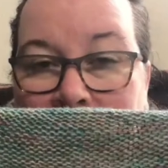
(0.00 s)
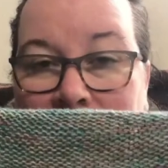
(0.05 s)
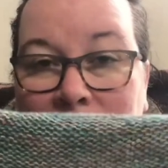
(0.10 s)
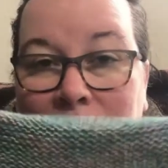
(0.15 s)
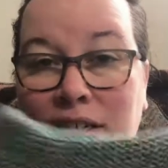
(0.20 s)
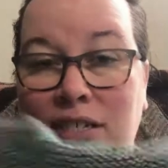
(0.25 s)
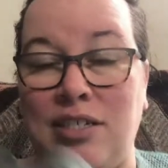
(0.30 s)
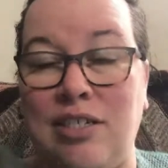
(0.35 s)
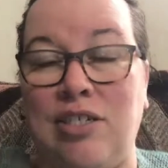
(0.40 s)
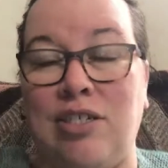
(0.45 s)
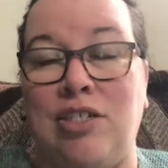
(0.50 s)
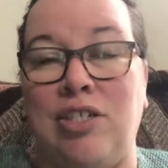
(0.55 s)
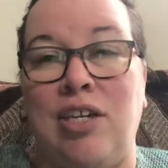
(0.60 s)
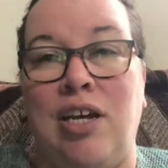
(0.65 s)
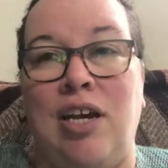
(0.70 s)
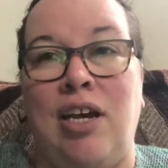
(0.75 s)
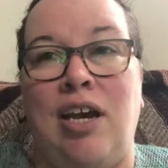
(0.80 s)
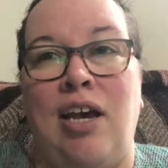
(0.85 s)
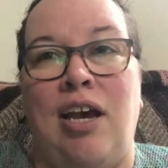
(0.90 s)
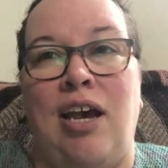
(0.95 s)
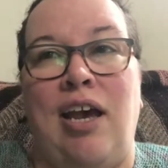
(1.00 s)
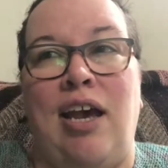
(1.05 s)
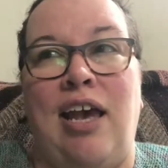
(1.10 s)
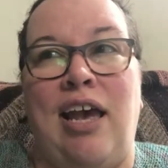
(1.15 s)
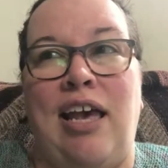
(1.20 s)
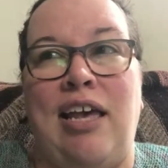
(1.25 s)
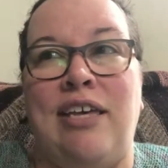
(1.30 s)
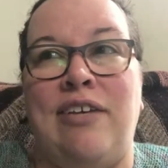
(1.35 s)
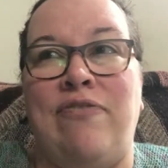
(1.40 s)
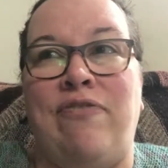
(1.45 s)
stitch.
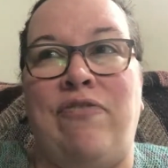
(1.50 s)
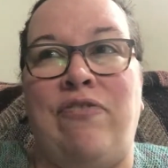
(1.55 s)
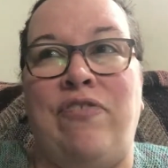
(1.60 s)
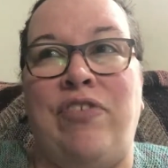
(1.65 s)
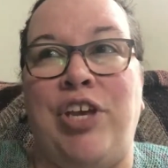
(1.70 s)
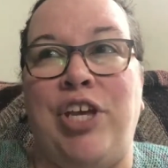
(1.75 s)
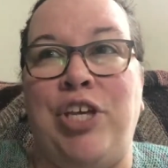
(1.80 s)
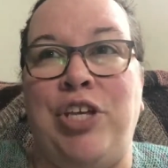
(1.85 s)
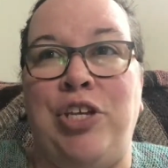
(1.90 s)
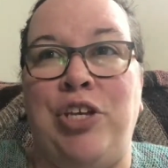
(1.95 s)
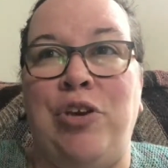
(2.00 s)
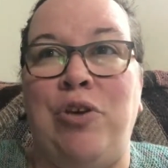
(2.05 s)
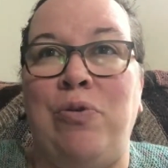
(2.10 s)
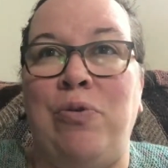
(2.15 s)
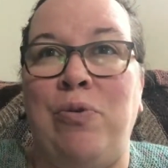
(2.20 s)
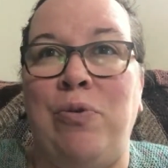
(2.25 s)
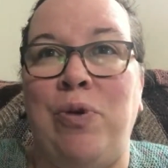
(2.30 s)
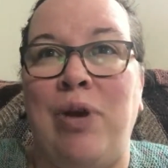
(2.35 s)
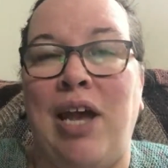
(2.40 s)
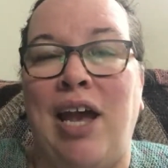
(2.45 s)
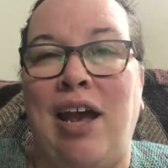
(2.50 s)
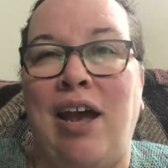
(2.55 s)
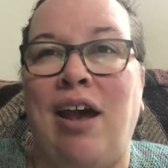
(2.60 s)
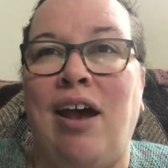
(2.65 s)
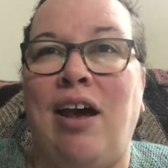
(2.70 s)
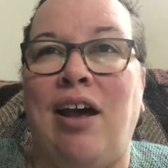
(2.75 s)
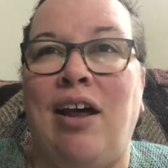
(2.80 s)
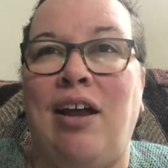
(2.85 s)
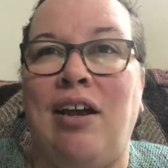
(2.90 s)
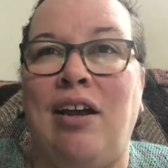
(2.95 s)
If you
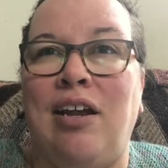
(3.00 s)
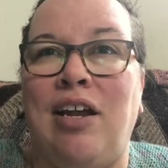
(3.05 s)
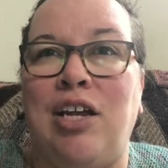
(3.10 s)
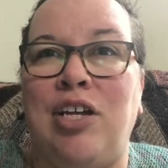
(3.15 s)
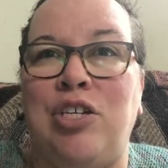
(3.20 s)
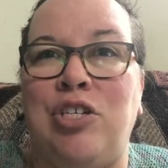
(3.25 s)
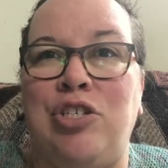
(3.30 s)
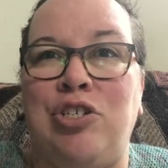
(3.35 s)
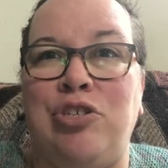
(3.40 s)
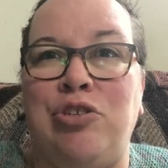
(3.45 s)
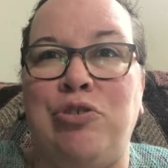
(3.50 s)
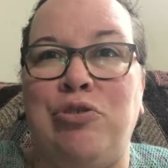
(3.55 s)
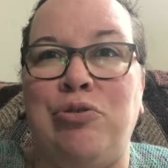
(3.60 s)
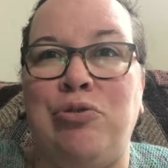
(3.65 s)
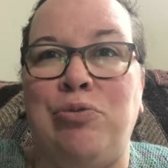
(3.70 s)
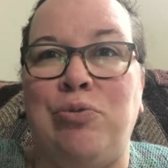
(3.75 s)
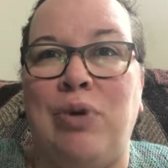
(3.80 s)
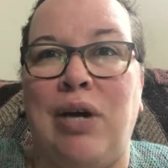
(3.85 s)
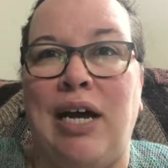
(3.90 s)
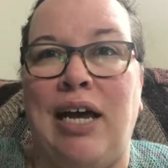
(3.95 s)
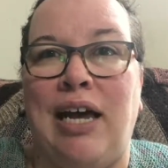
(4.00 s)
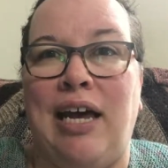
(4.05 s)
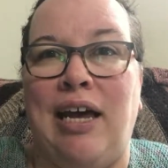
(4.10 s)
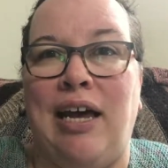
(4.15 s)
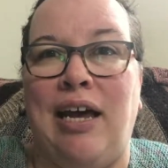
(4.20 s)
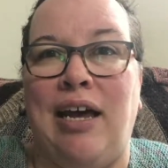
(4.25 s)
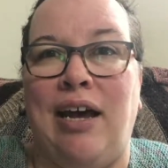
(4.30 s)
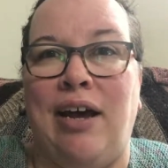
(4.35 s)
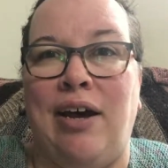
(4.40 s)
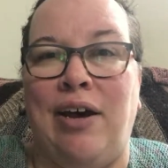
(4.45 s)
can do
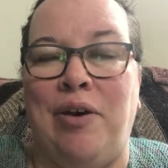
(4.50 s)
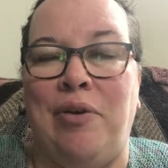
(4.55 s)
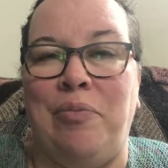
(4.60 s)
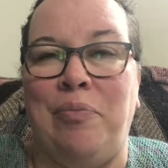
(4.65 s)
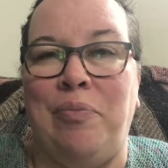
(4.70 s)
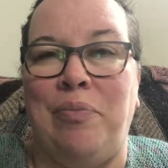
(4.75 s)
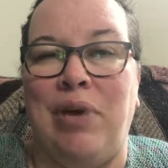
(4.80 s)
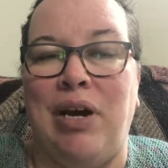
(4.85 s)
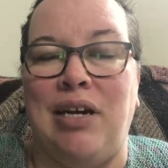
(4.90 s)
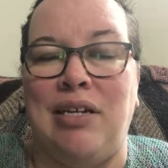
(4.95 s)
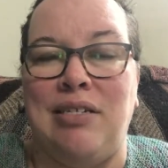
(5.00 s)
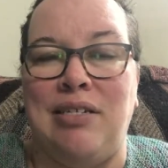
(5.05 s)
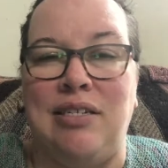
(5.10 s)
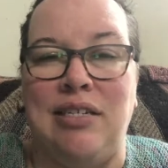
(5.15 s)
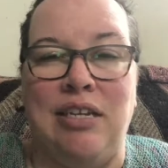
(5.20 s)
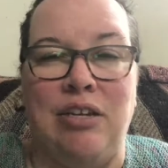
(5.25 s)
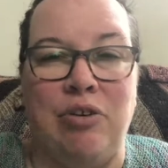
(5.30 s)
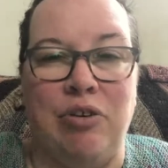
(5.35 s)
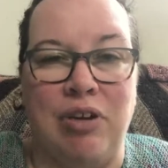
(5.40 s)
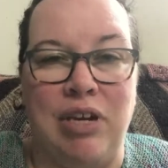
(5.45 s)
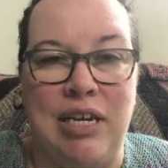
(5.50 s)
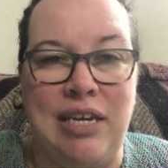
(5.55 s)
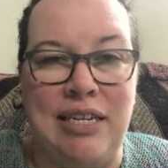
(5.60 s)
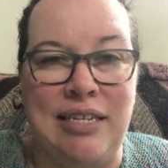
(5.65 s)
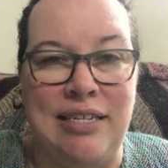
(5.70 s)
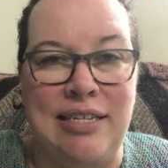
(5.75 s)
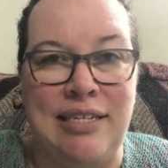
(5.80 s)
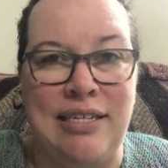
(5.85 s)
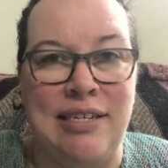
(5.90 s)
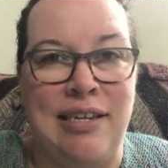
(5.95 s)
a
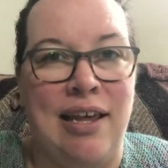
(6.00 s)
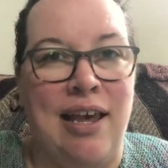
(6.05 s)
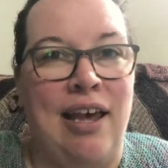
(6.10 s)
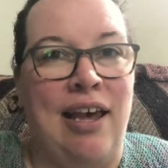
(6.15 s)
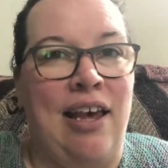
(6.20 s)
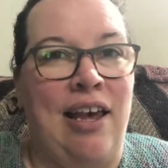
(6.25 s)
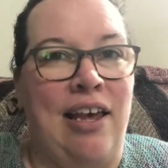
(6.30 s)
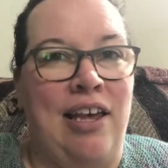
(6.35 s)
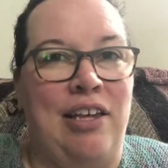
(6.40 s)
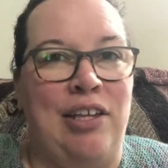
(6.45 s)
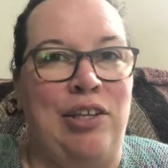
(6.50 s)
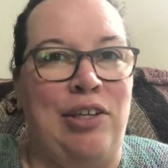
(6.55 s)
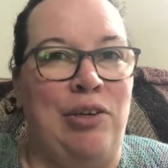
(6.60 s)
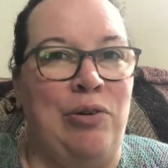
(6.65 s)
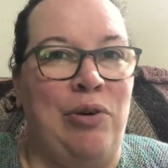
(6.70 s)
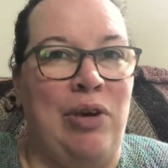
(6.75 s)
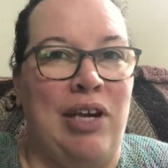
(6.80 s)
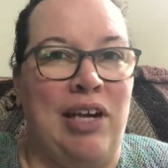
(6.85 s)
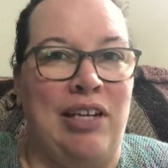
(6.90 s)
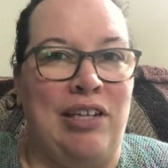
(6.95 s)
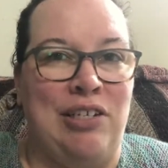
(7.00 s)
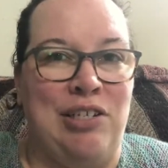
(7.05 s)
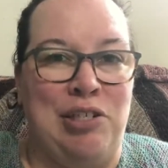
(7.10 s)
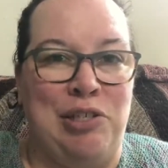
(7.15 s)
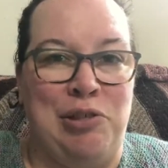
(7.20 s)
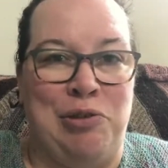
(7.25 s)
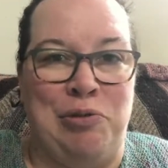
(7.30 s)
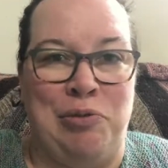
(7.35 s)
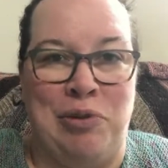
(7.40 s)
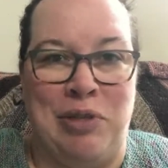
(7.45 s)
decrease, you can
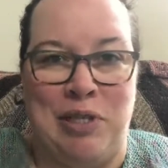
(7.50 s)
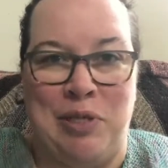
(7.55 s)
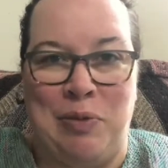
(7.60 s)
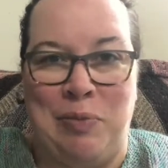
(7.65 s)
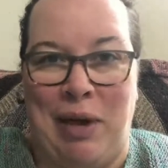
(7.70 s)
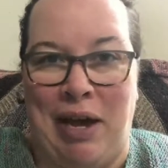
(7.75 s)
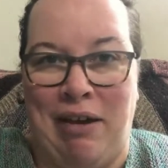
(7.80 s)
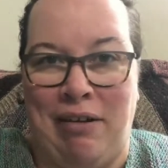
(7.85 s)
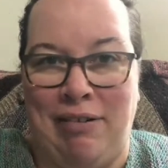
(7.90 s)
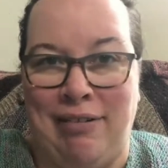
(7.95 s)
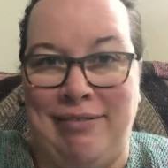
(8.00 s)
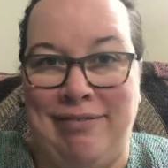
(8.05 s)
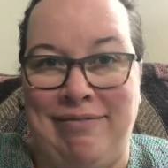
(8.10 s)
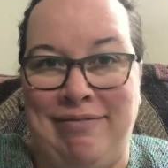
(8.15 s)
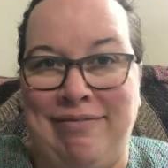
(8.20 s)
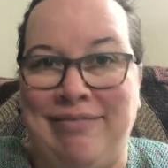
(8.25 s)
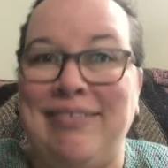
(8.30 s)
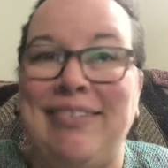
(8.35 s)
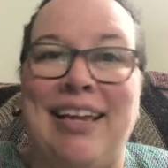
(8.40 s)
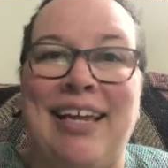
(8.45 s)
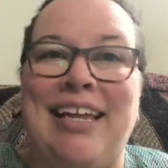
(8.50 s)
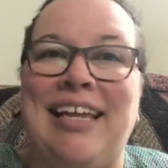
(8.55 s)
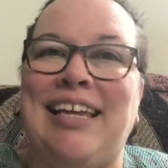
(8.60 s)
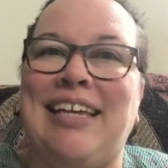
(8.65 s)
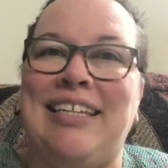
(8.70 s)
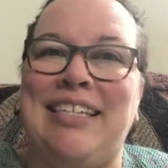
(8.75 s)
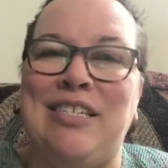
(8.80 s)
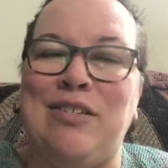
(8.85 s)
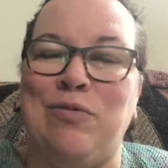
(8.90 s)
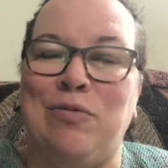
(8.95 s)
do this pattern.
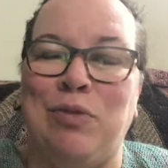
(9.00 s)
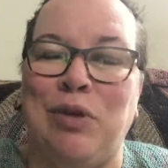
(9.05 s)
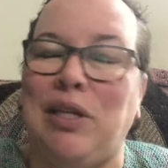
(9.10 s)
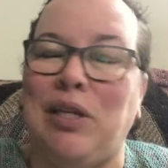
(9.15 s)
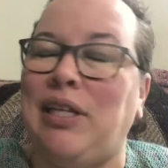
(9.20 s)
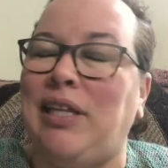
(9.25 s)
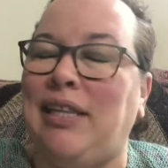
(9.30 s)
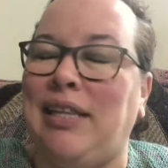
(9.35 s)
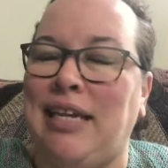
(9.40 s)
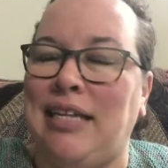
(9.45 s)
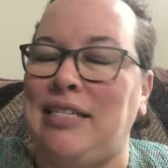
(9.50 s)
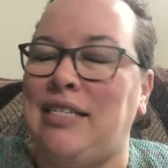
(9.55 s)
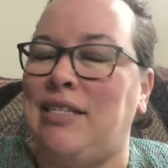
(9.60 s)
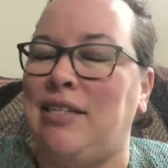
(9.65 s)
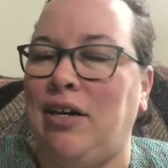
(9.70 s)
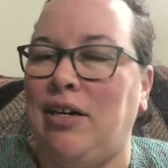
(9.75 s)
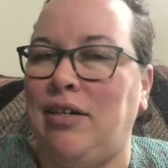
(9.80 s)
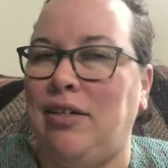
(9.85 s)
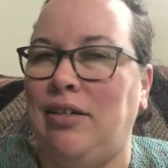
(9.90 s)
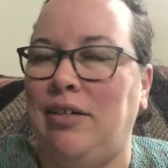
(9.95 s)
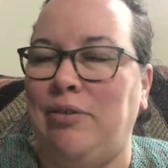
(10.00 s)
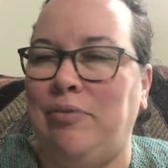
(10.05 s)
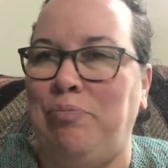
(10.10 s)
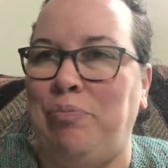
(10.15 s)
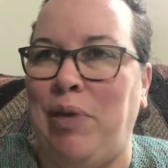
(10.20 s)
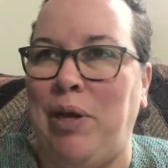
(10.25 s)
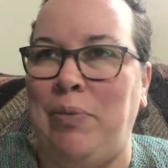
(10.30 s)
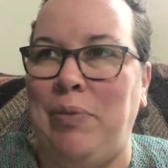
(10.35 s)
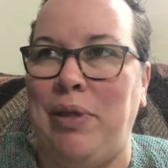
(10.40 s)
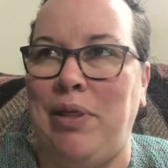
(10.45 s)
It's really, that's
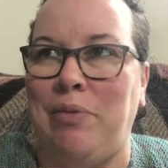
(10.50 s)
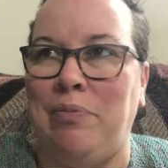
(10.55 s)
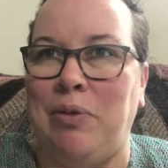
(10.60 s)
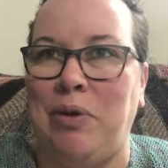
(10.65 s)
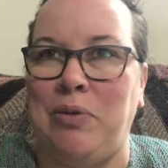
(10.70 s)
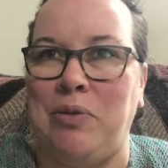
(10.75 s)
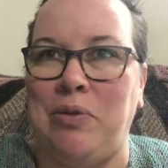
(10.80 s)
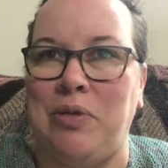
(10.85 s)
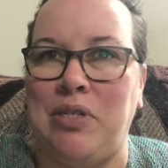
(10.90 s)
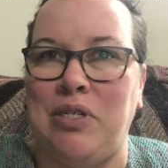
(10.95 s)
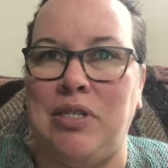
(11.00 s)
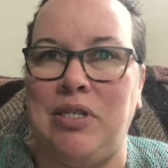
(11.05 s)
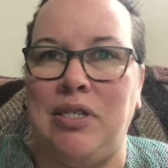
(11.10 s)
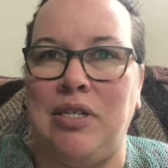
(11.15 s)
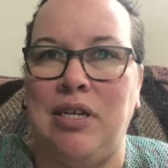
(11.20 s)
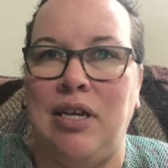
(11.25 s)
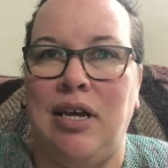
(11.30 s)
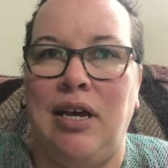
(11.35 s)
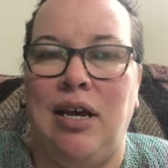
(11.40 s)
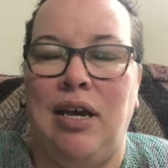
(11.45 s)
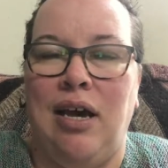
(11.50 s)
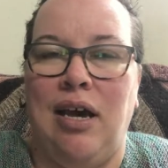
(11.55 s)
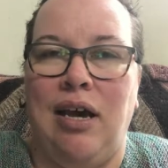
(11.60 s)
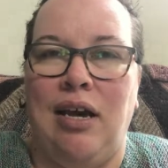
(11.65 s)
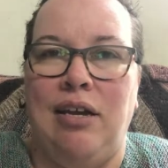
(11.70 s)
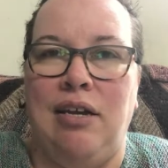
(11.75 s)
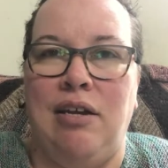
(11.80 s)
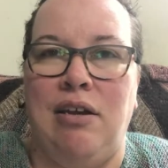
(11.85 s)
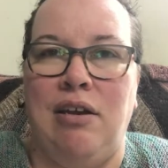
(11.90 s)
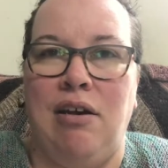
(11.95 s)
maybe the most
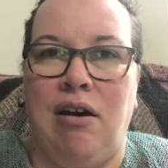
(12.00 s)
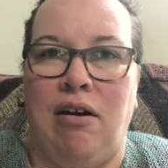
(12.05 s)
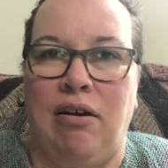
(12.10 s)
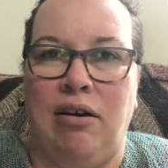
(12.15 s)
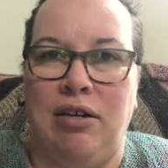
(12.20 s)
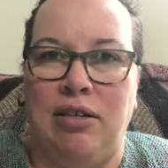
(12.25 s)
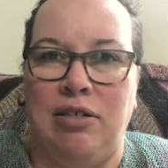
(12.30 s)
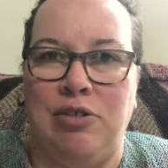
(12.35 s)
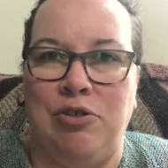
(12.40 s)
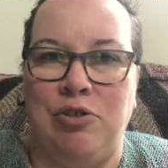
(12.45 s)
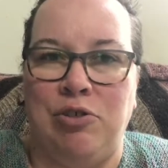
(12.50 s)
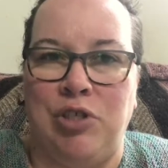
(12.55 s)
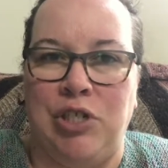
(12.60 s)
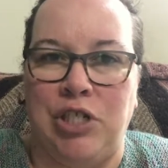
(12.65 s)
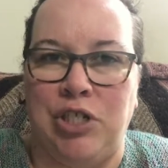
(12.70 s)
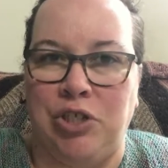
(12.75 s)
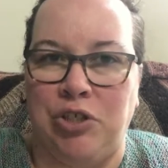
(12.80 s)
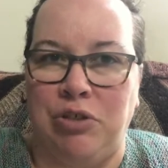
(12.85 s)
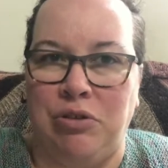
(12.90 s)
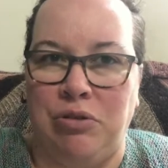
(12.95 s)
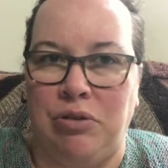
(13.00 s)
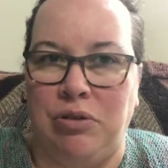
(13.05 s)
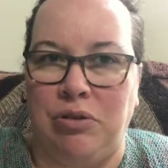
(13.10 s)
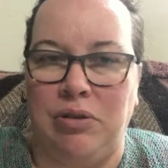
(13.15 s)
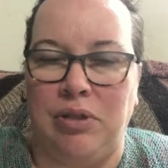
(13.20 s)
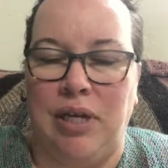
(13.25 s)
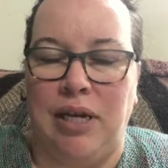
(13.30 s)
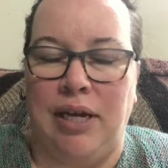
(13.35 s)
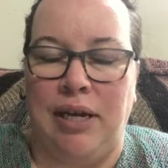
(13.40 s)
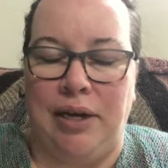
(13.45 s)

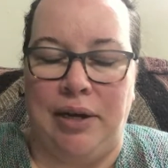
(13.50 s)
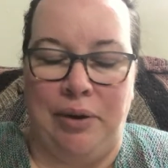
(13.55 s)
non-traditional